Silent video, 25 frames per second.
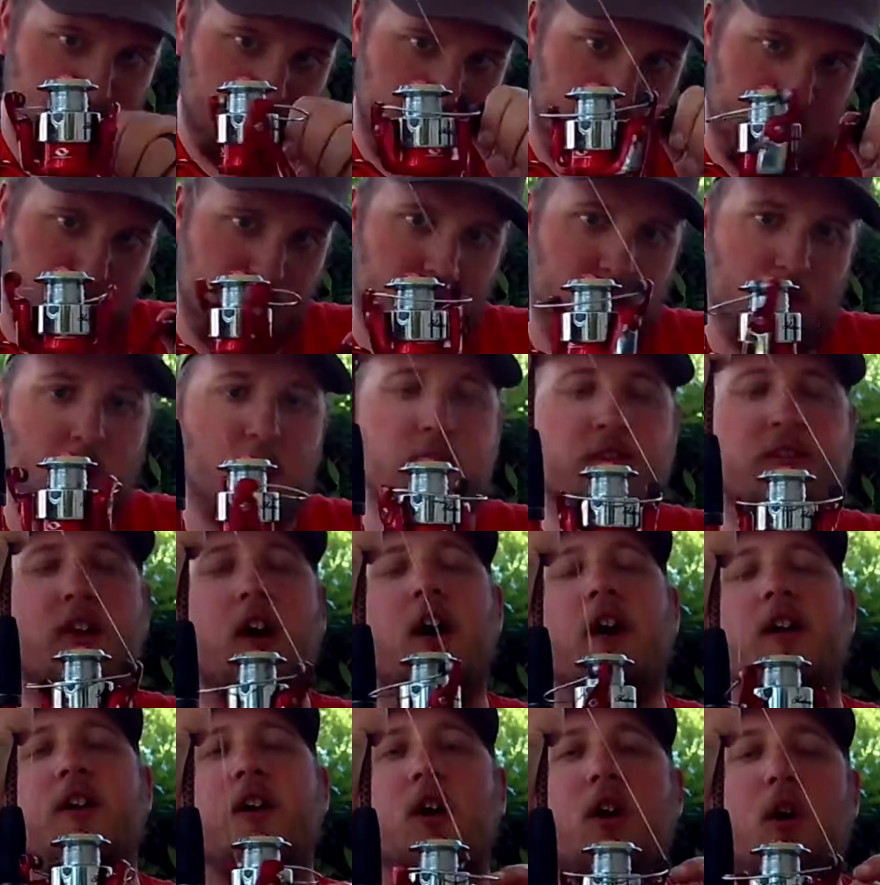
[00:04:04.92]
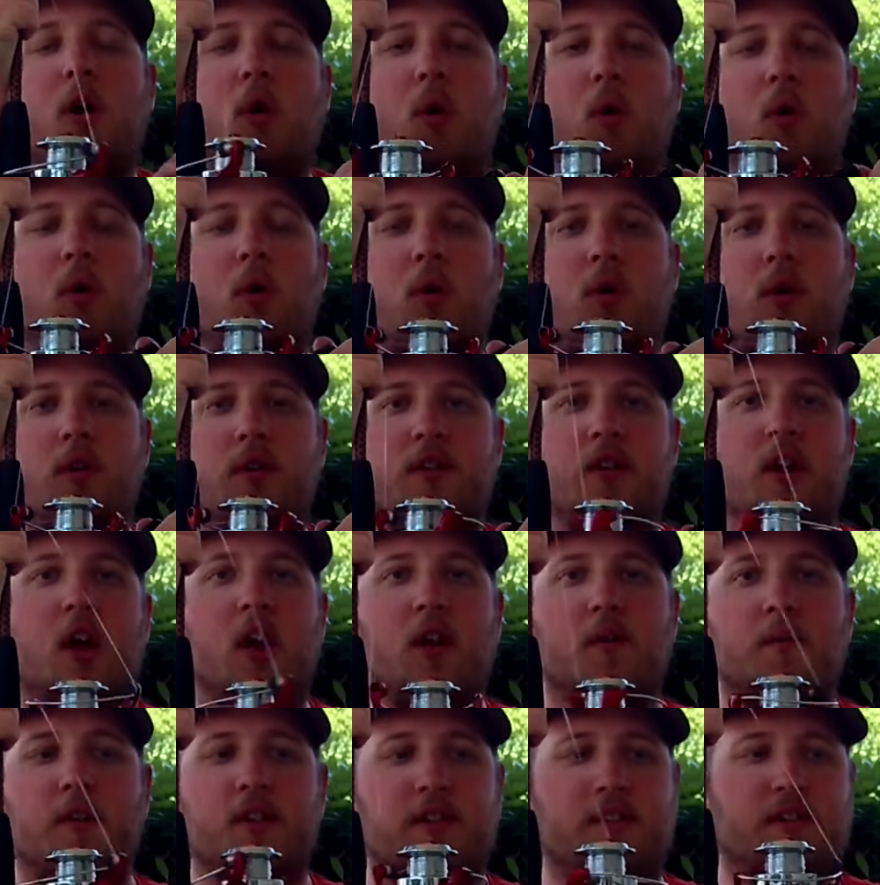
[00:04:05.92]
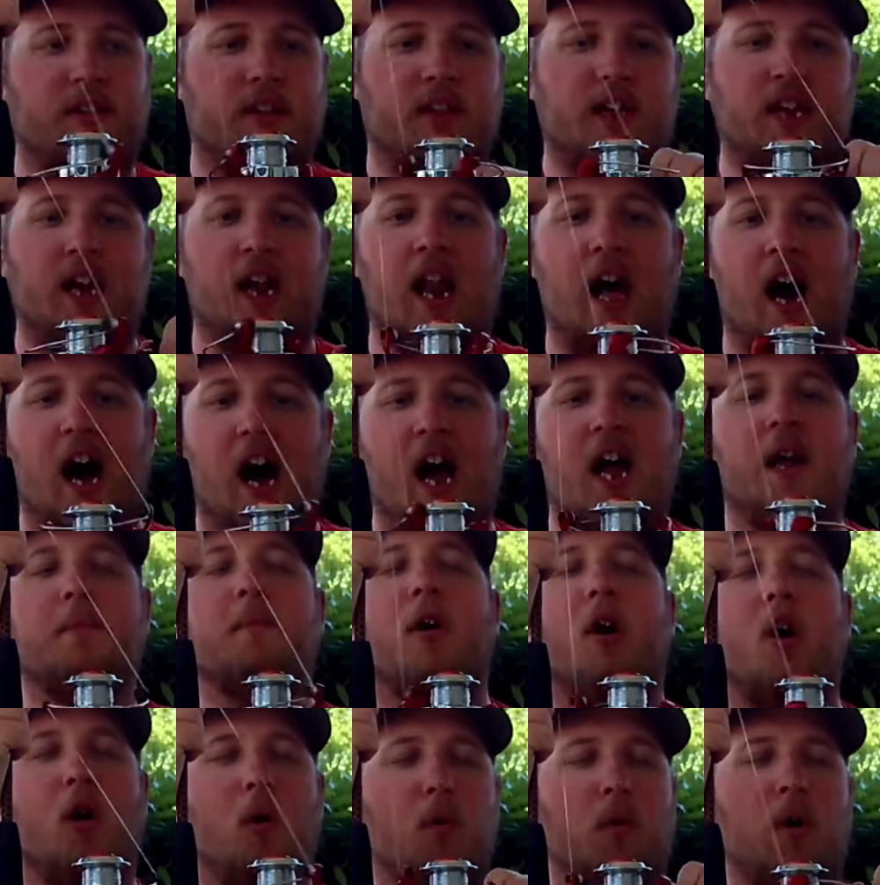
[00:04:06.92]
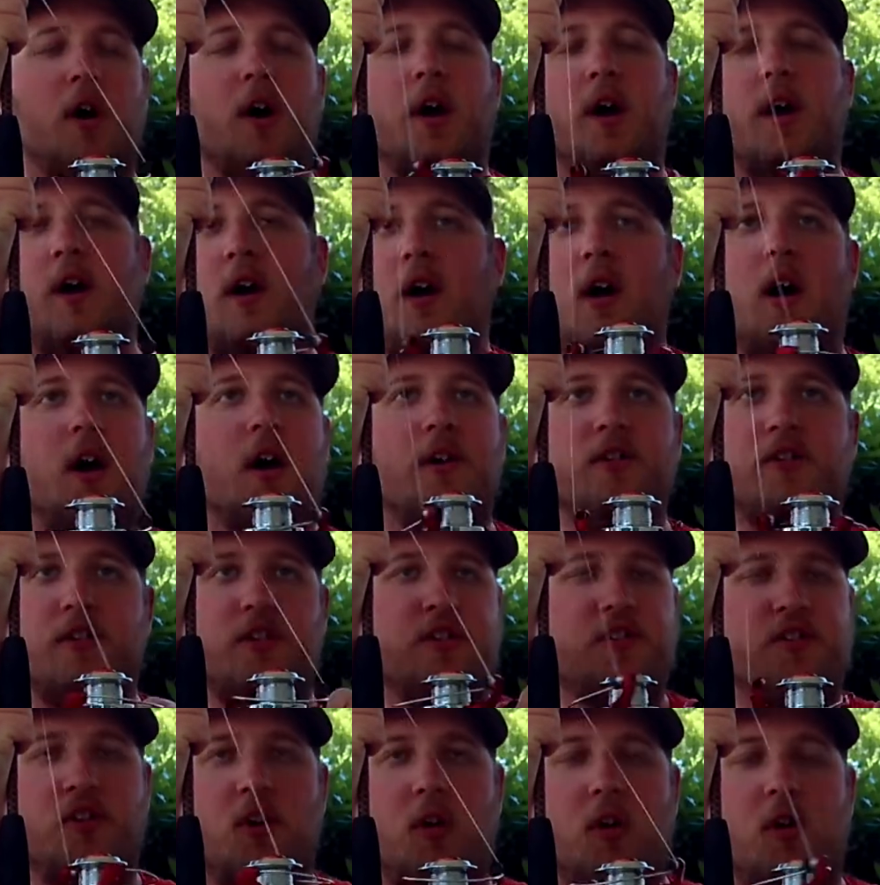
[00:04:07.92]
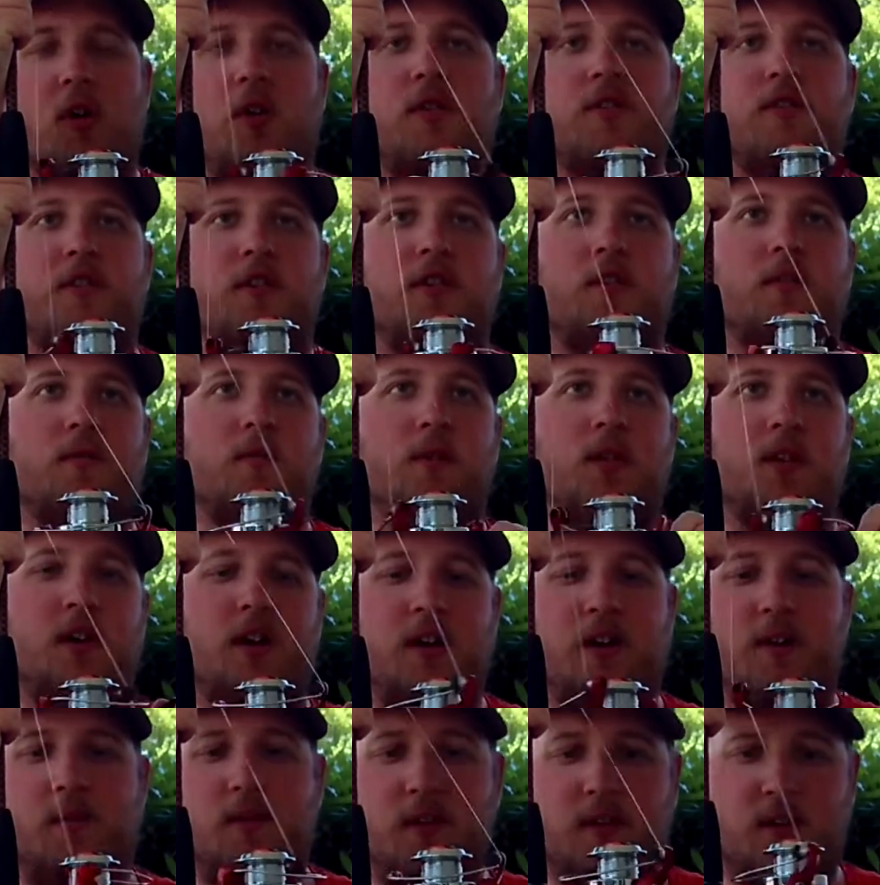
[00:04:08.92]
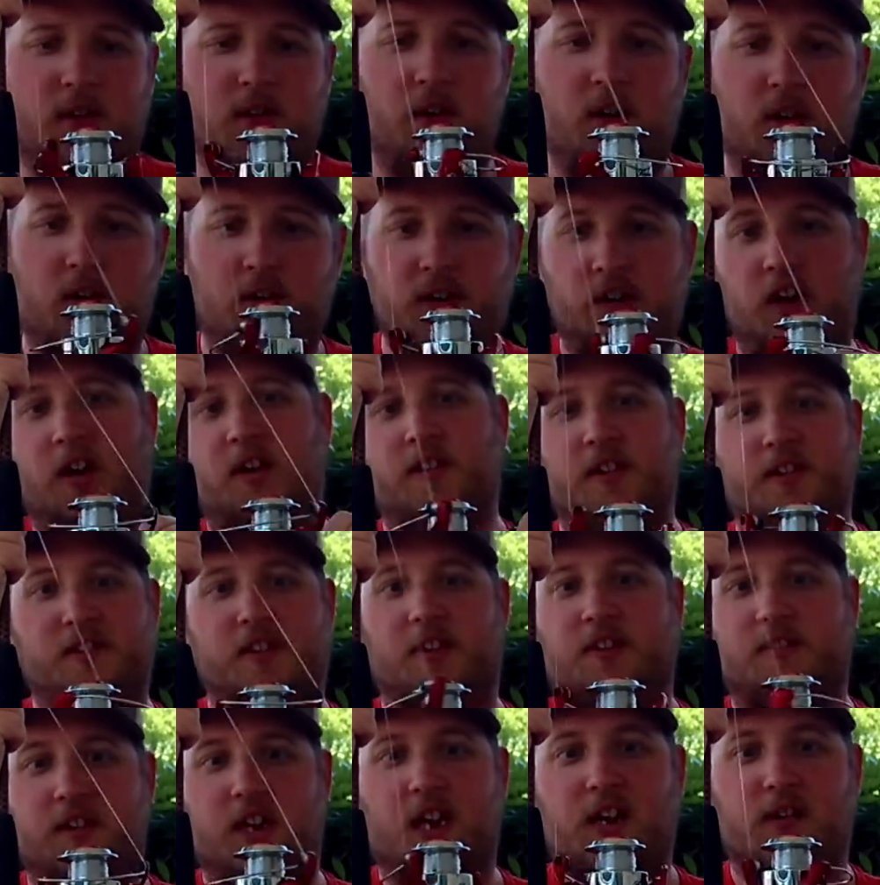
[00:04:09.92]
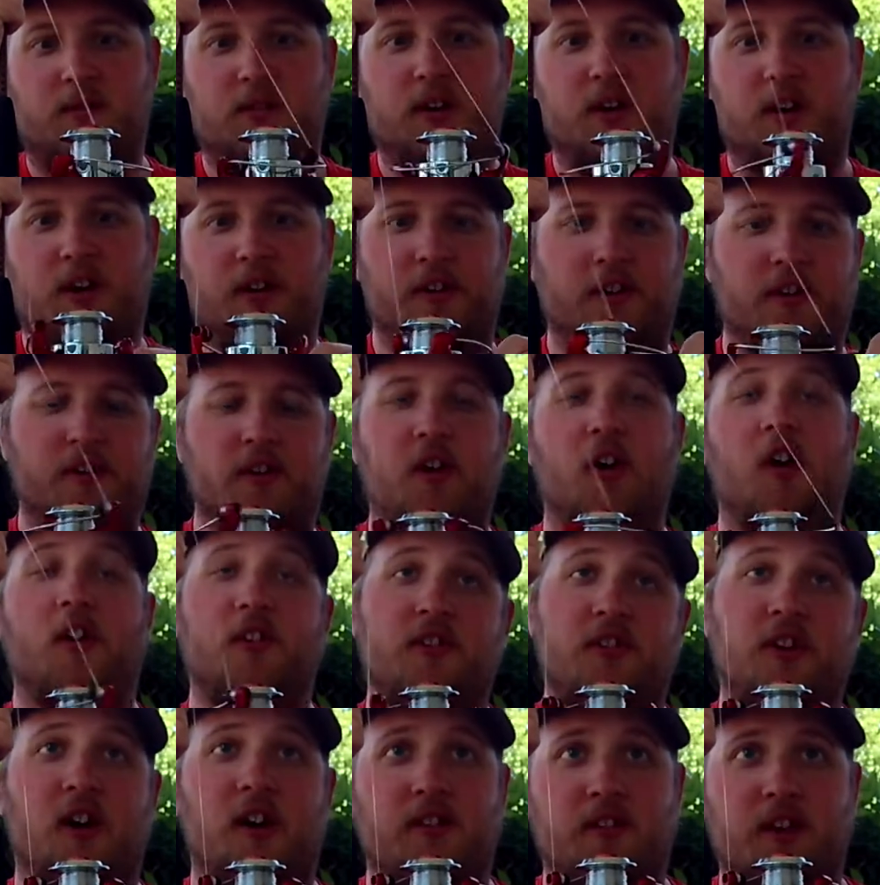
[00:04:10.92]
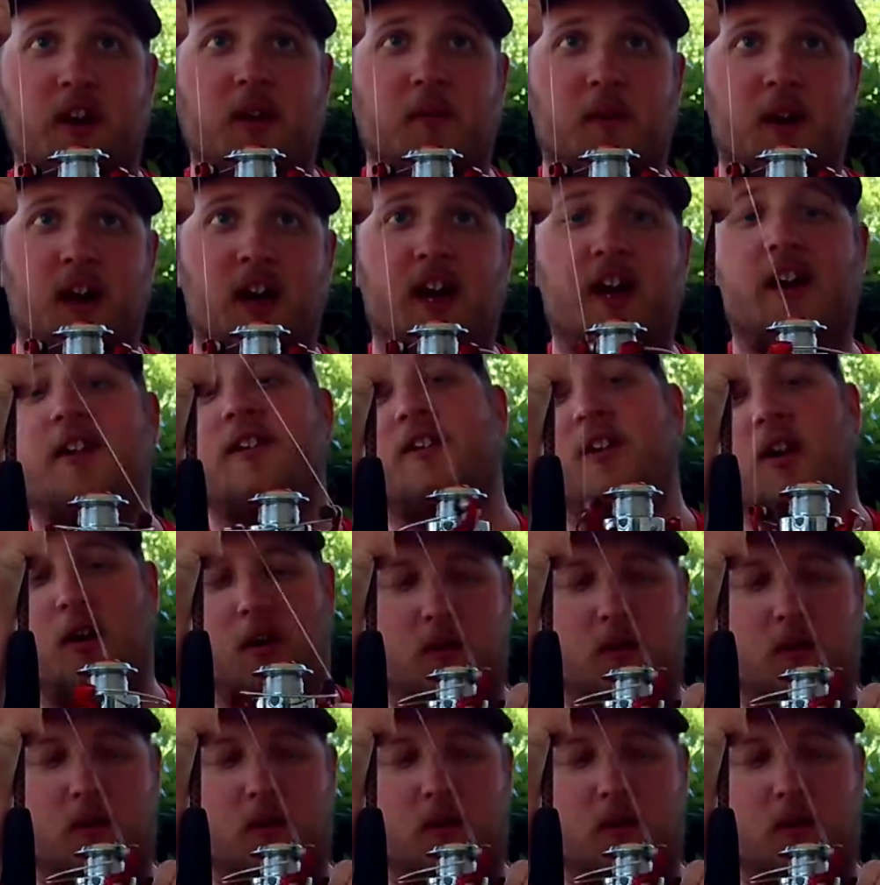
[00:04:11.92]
And of course, I know none of us can eyeball what 100 yards is. We're like, oh yeah, that's exactly 100 yards on there, right?